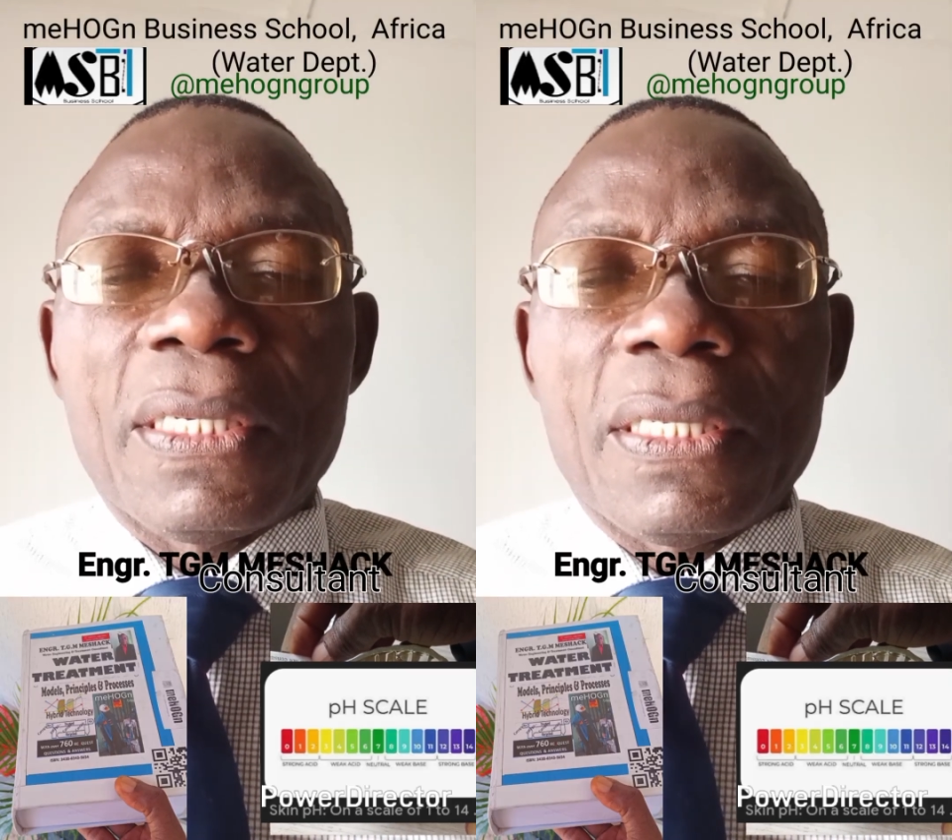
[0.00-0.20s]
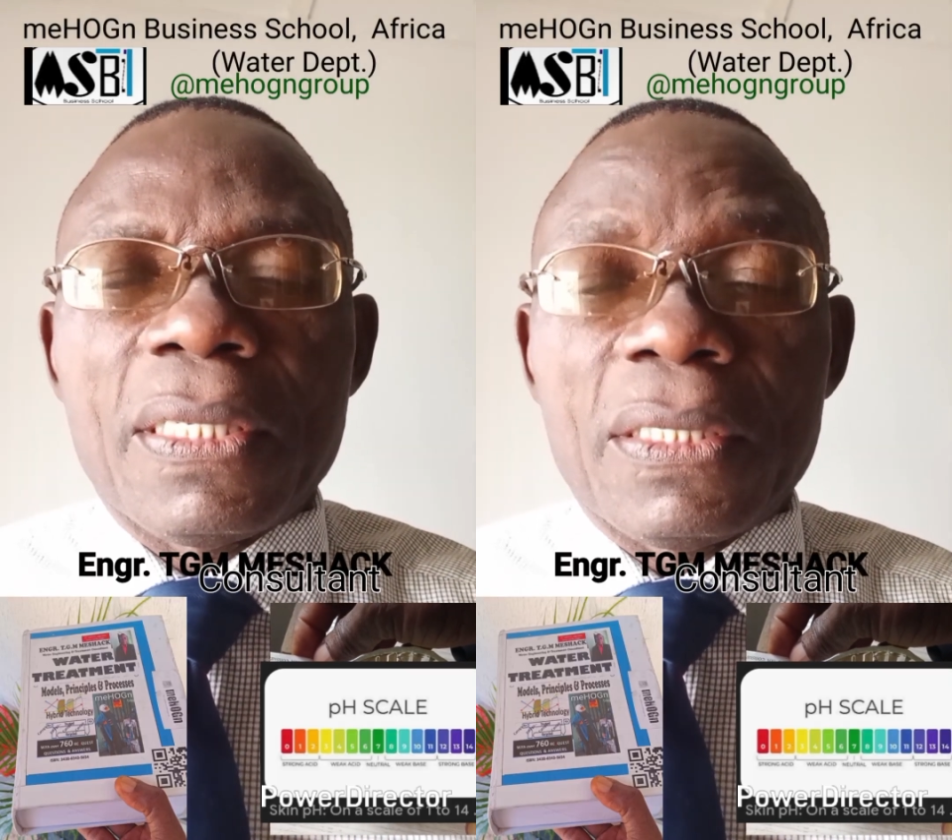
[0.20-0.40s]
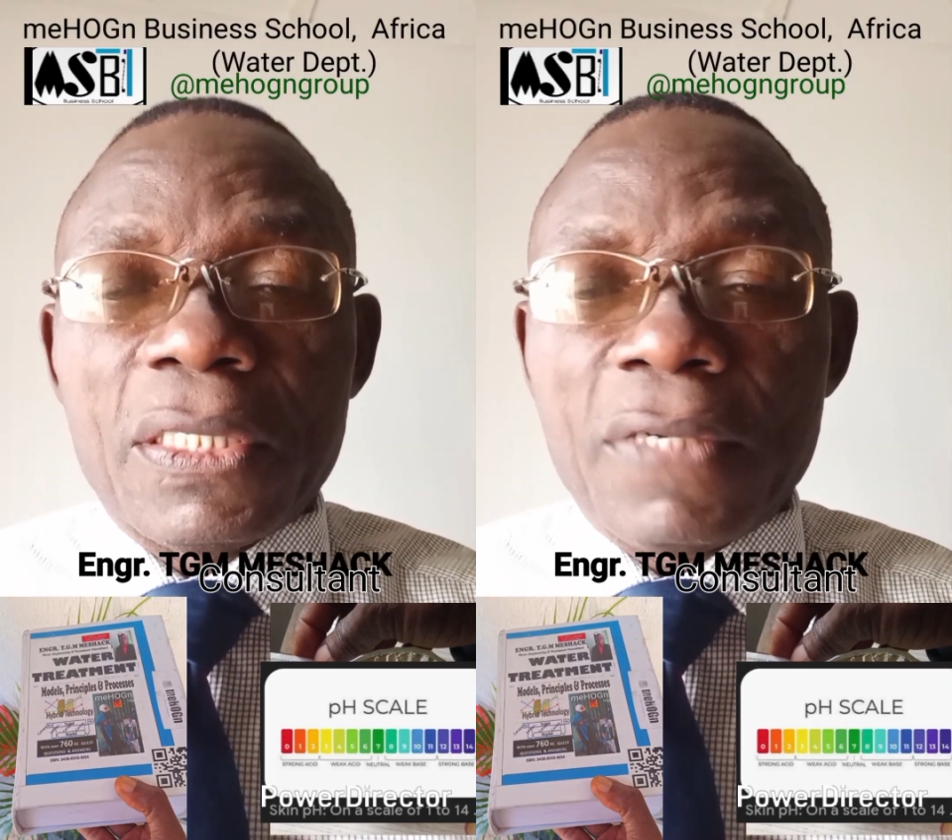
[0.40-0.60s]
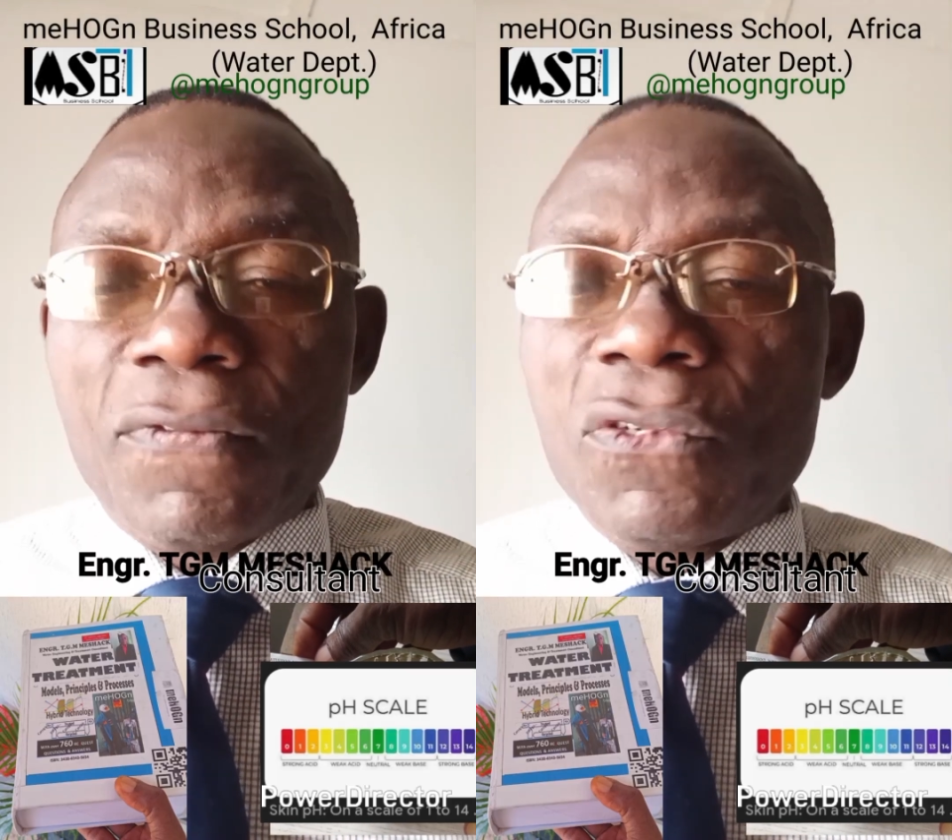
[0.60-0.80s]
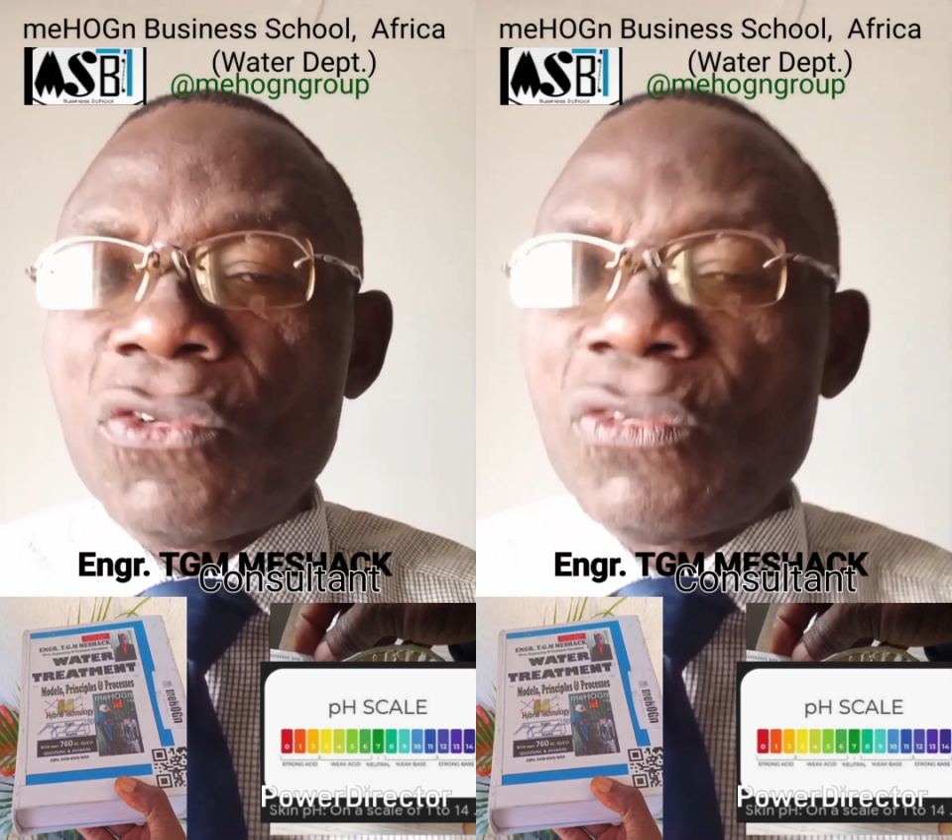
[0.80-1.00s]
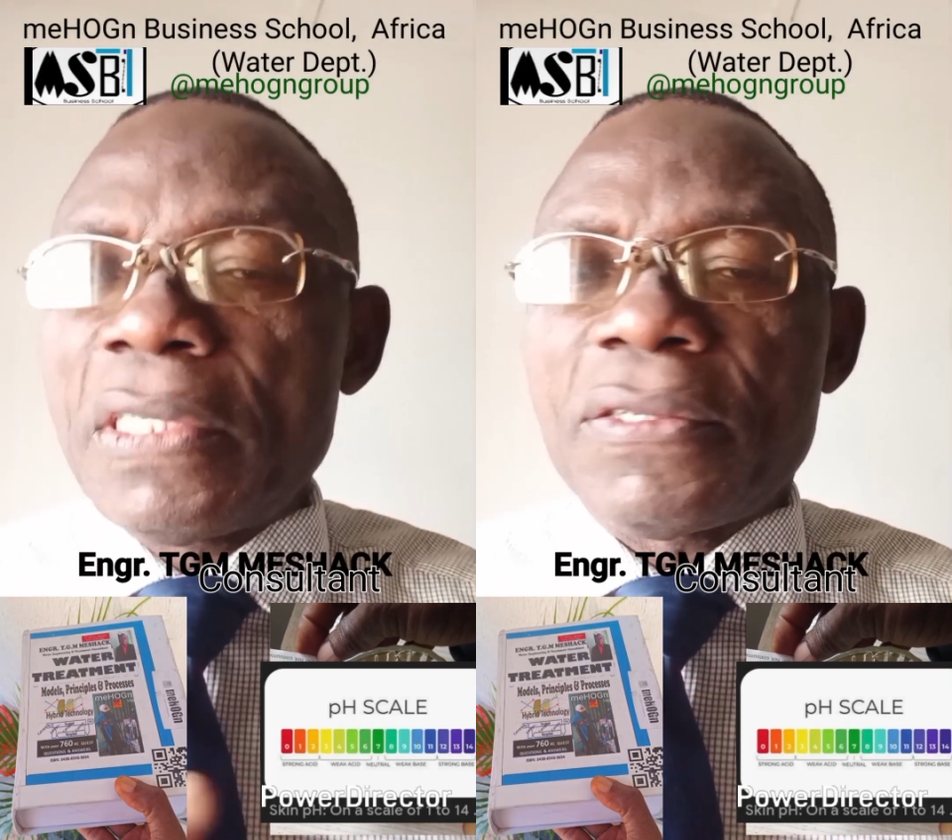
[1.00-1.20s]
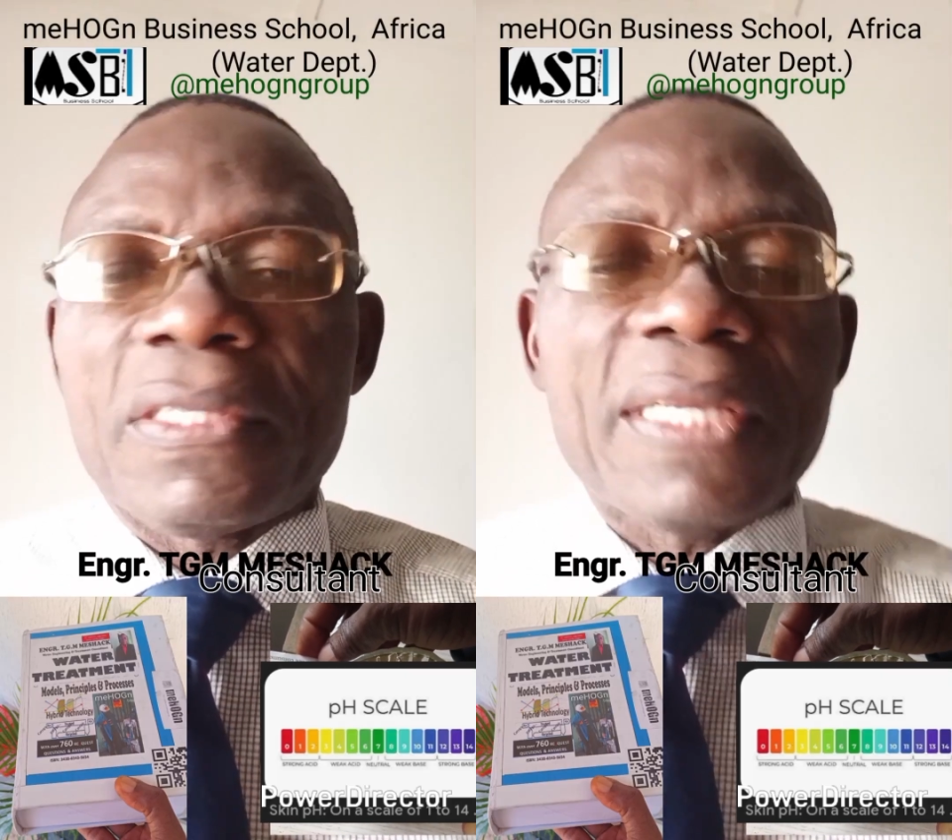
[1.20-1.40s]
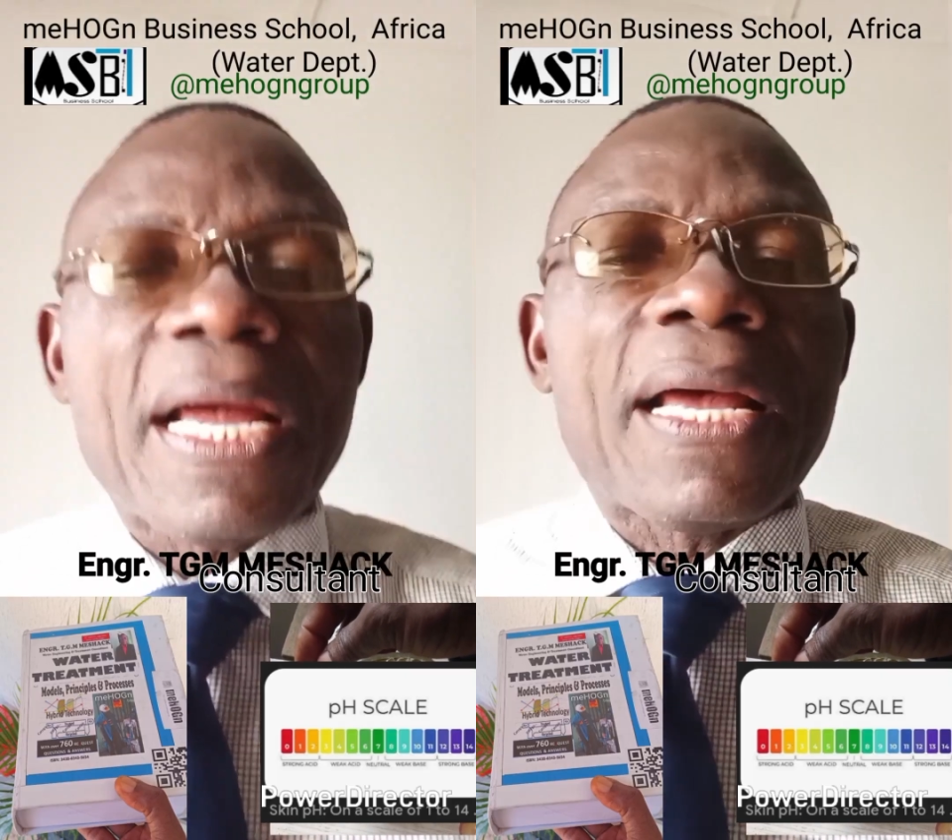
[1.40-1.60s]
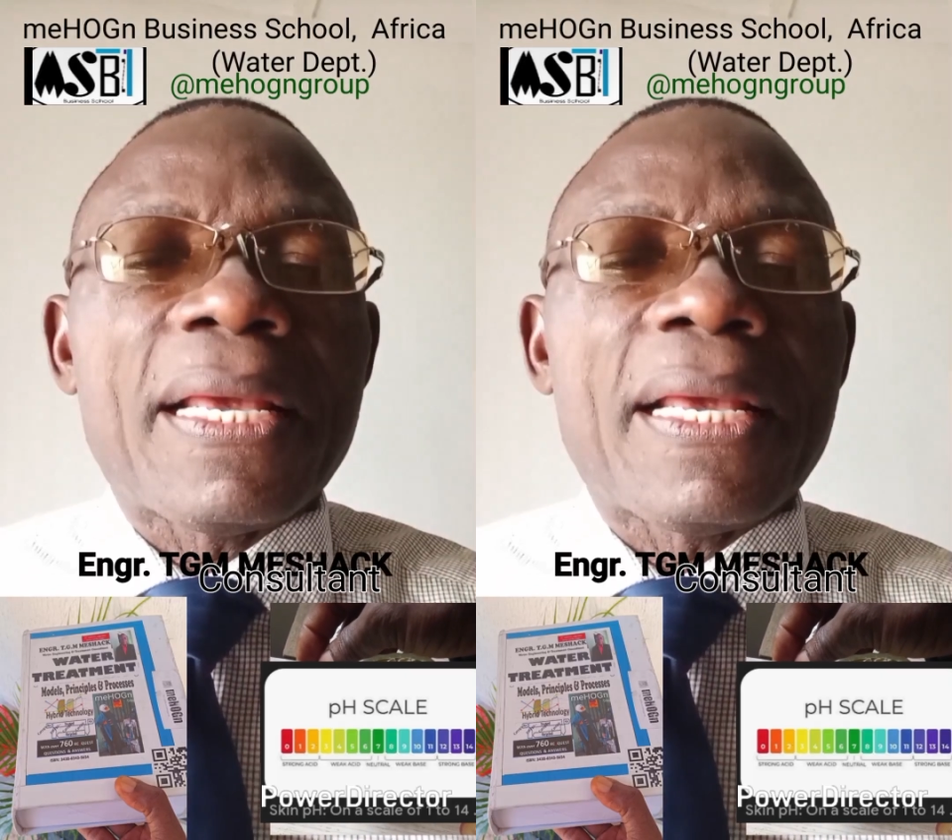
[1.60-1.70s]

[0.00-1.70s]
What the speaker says: the process is